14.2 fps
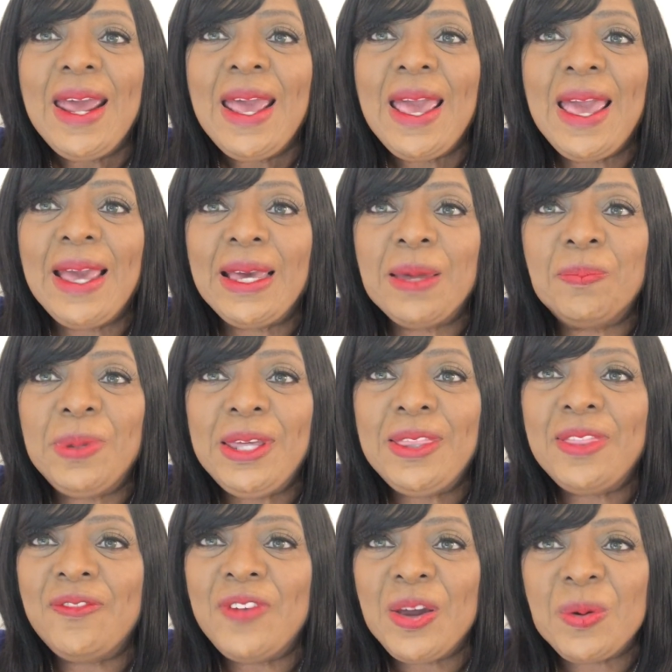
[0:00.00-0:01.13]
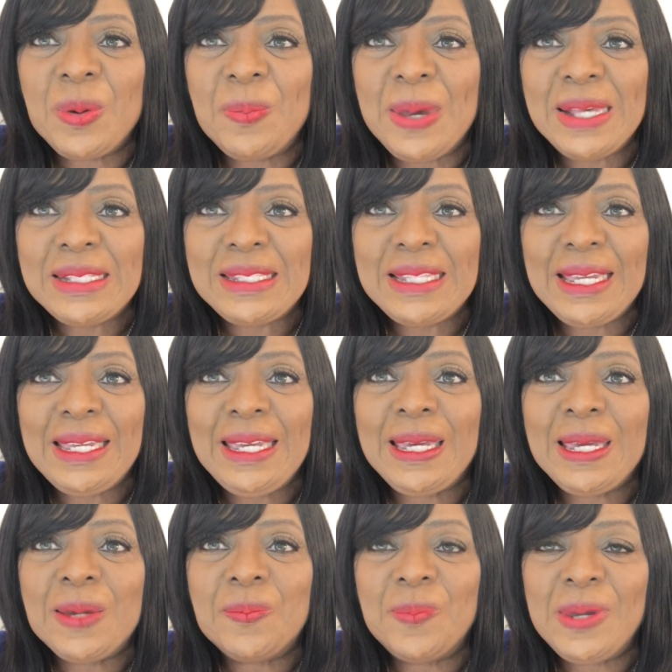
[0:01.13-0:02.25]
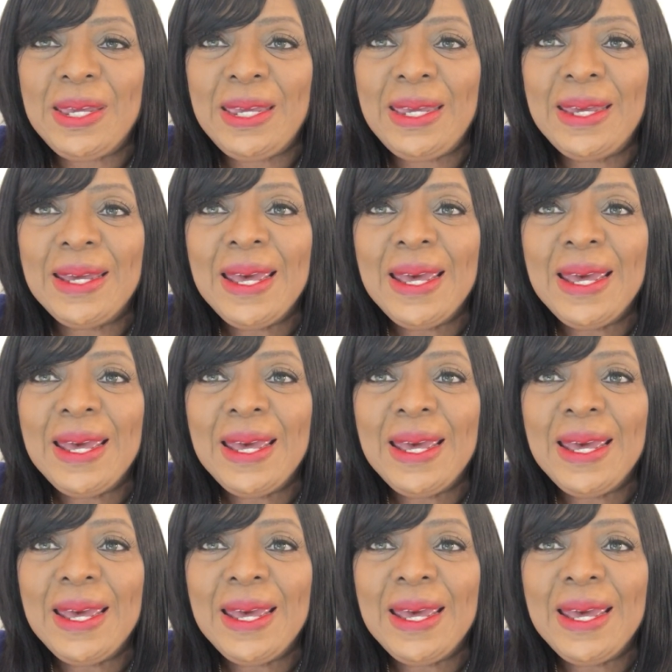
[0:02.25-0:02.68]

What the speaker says: and can be the very best that he can be,